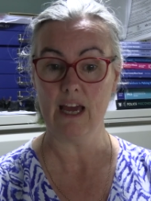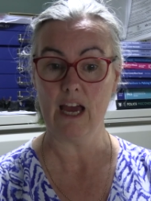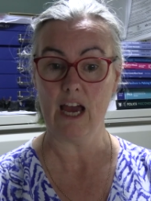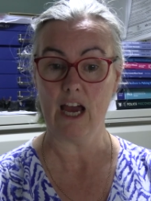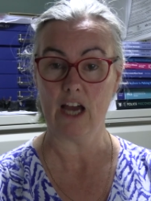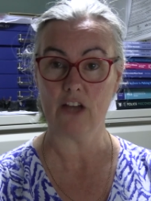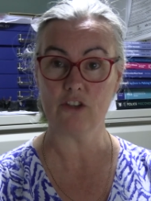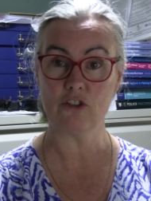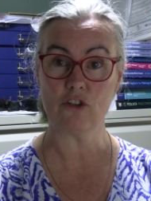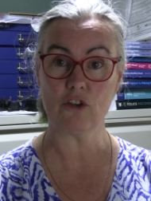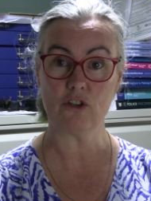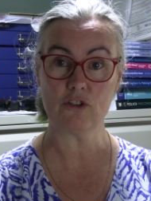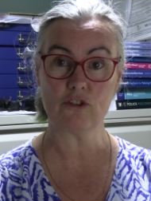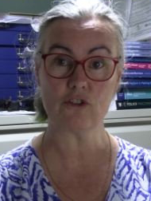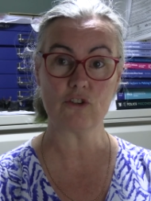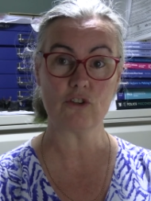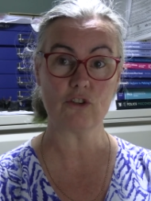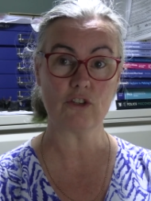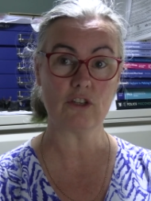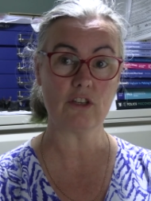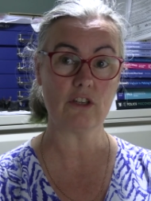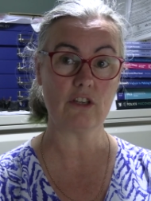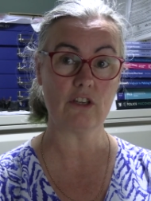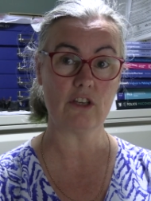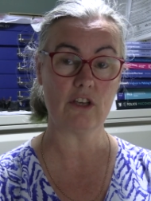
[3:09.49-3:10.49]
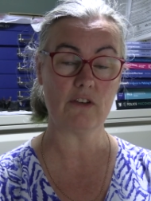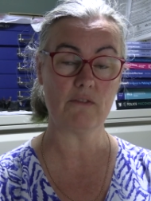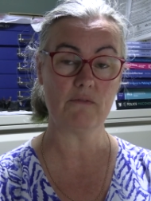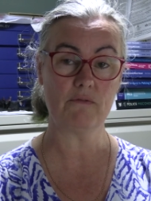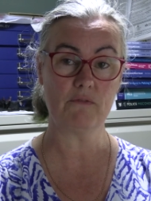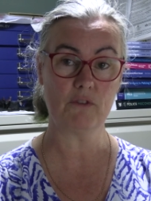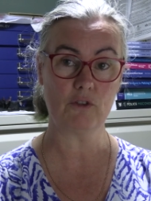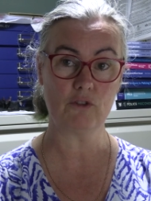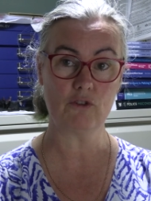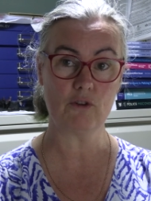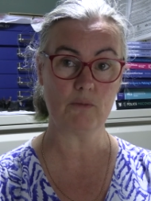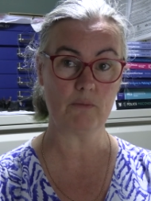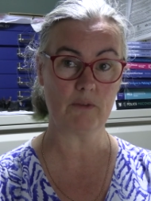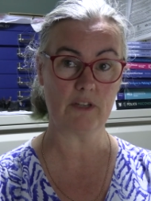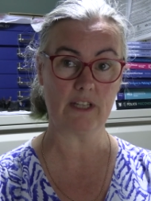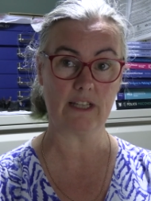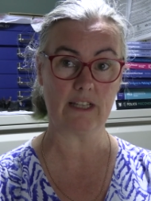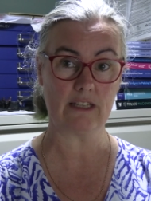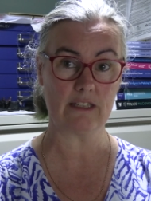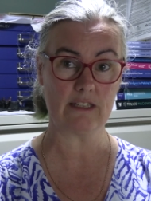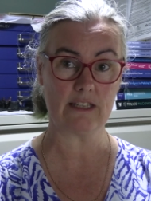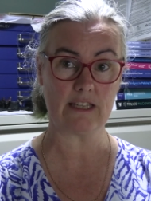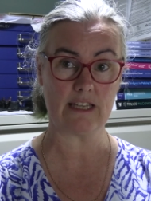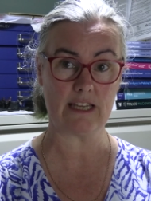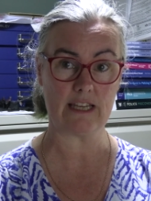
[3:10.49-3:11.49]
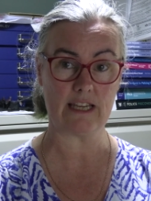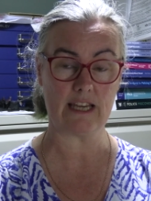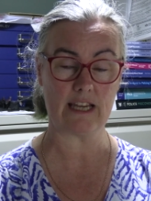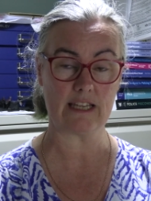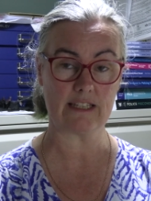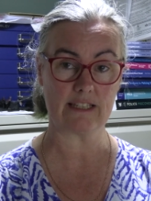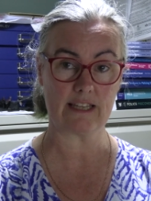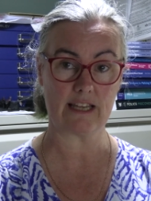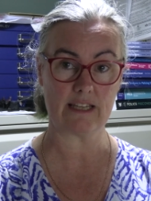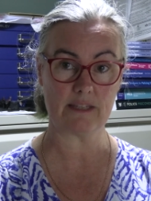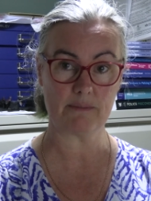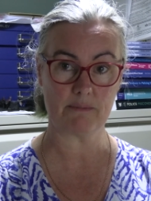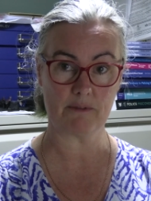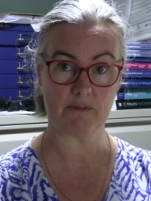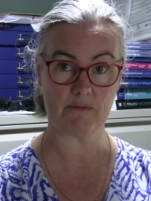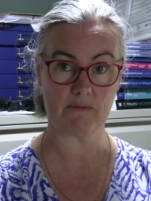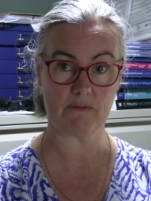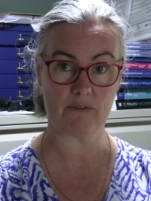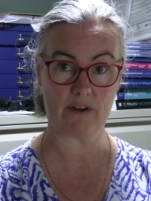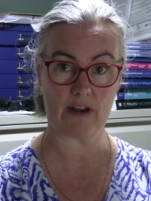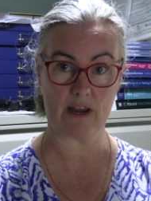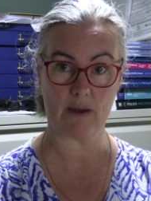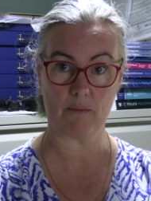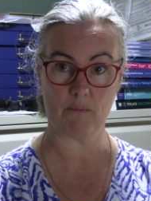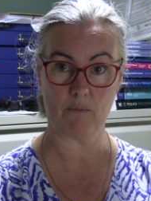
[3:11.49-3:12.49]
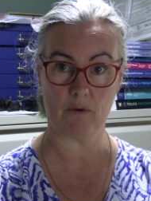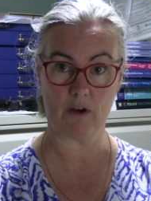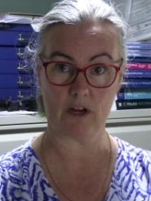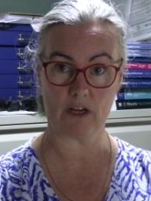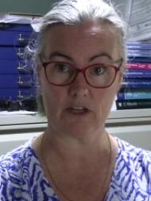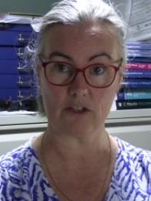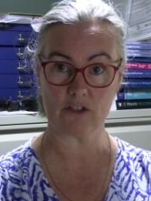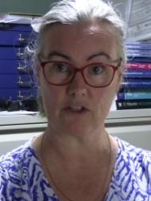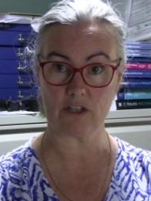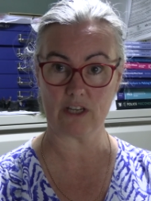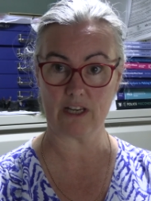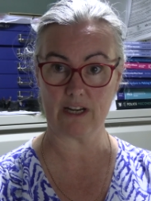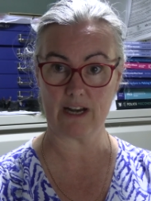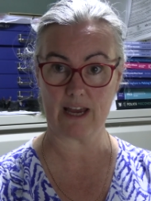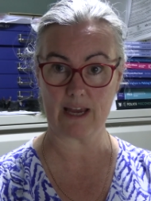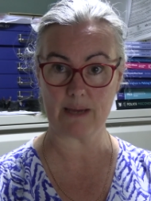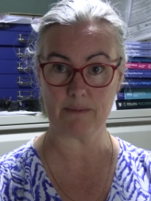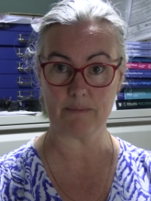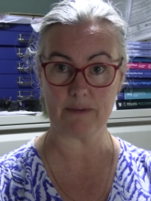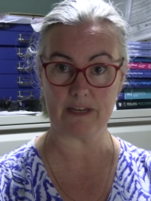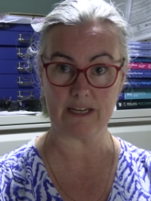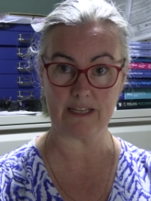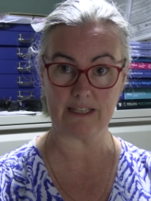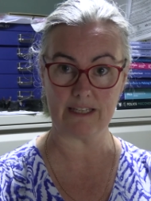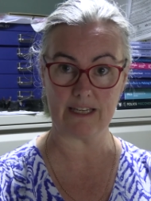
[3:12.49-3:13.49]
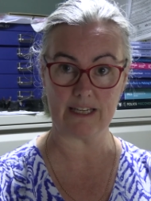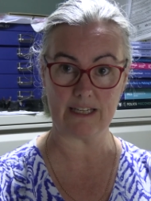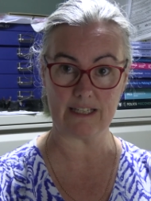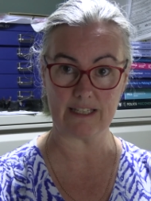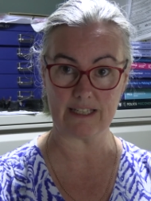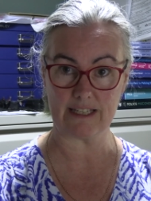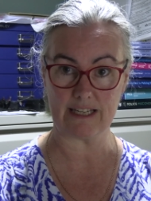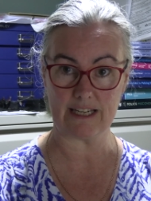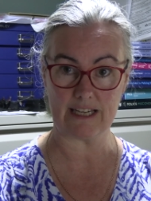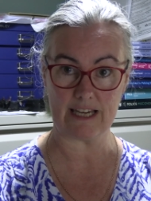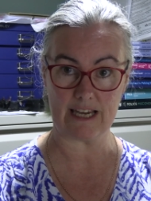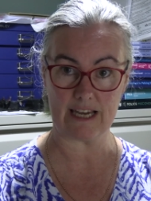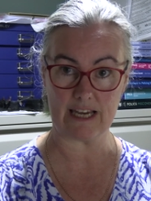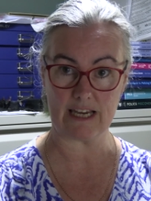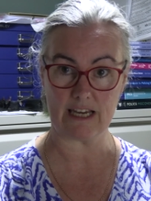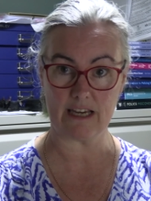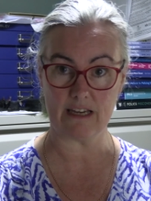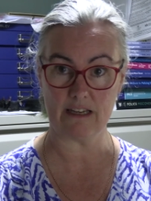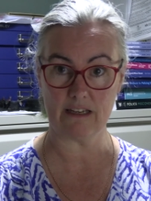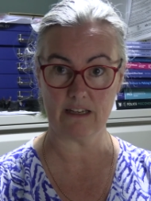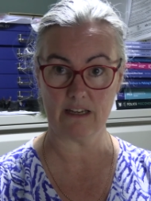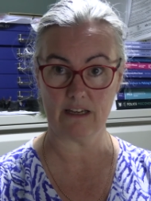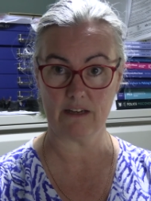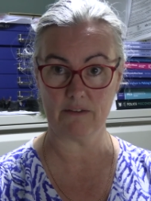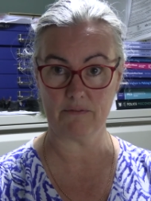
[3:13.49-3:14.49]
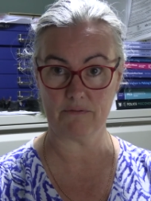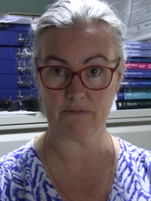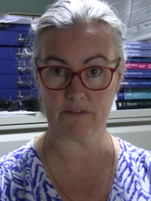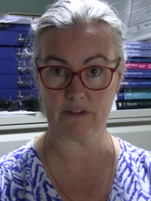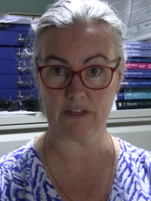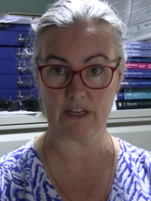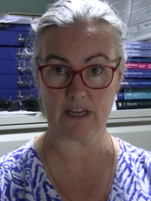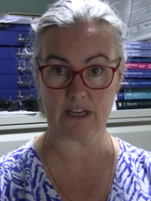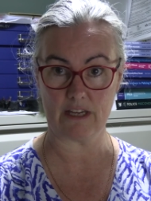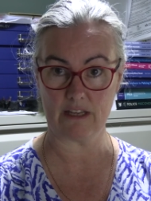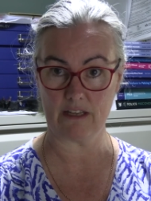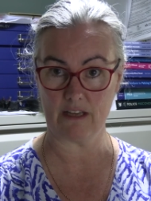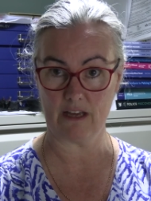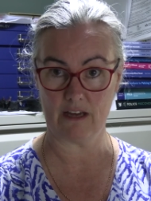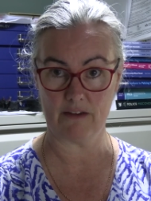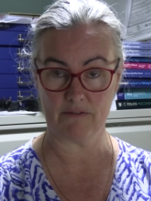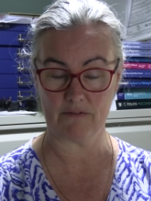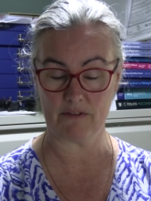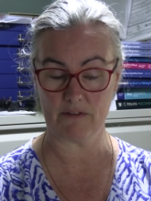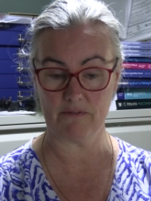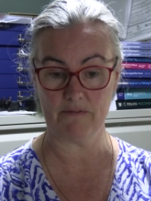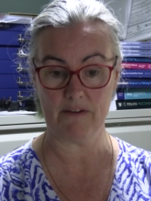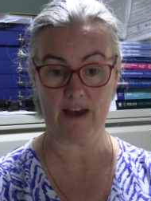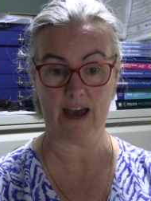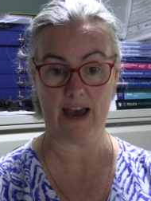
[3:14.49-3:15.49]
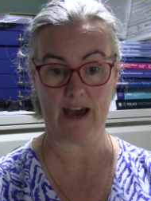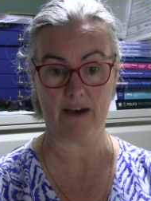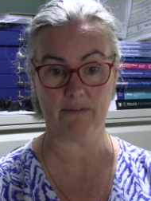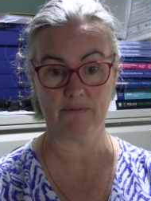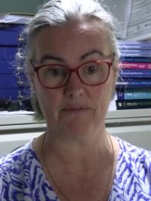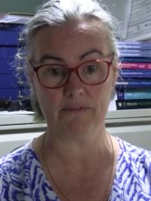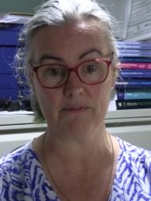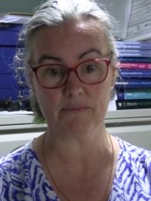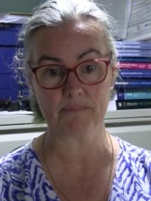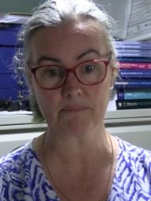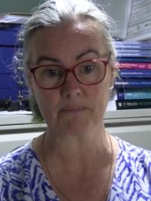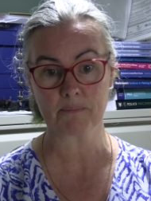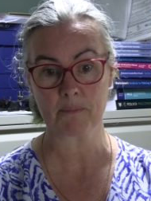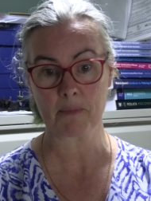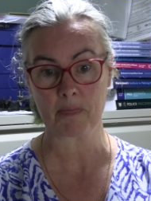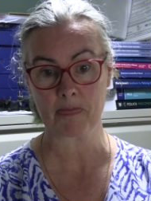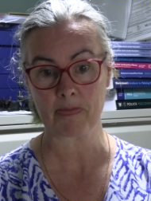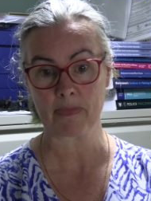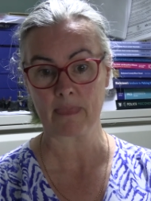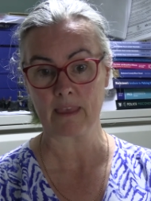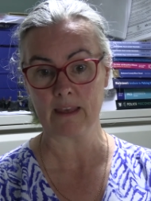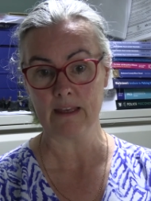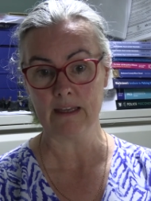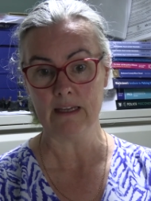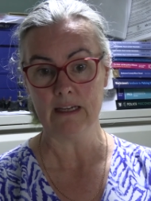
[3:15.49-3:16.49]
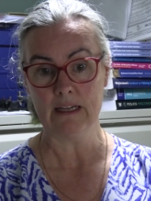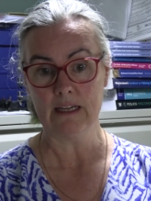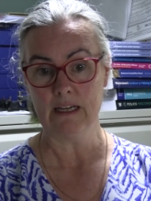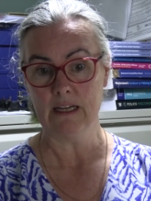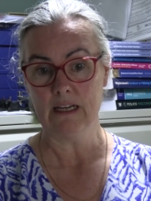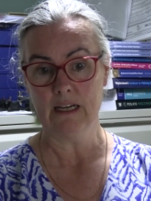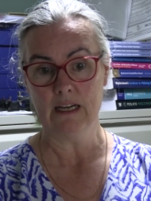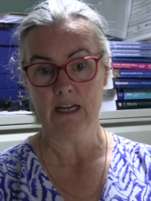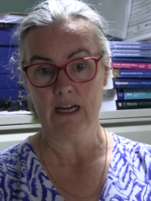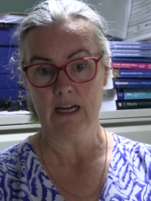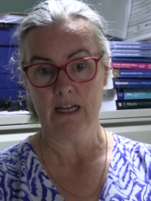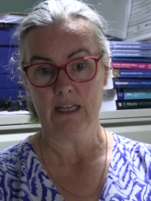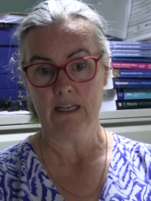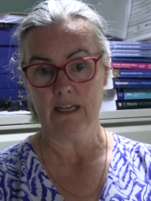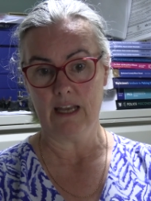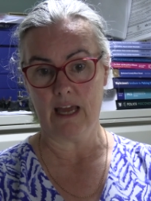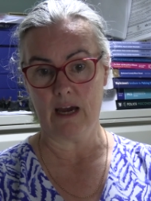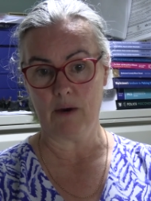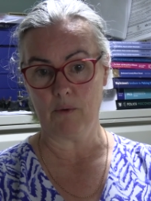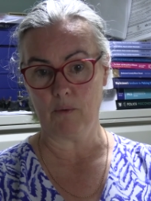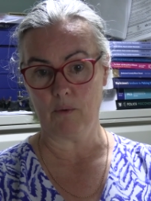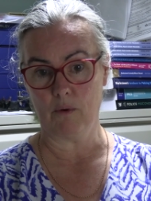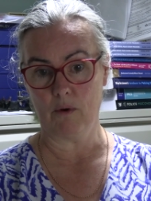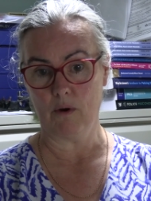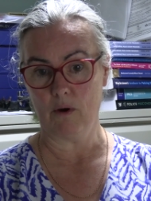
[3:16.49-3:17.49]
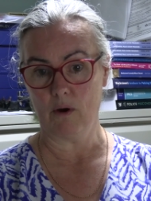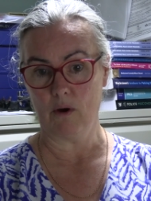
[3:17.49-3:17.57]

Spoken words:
and also your vulnerability assessment framework, so your ABDCE of the VAF. Now,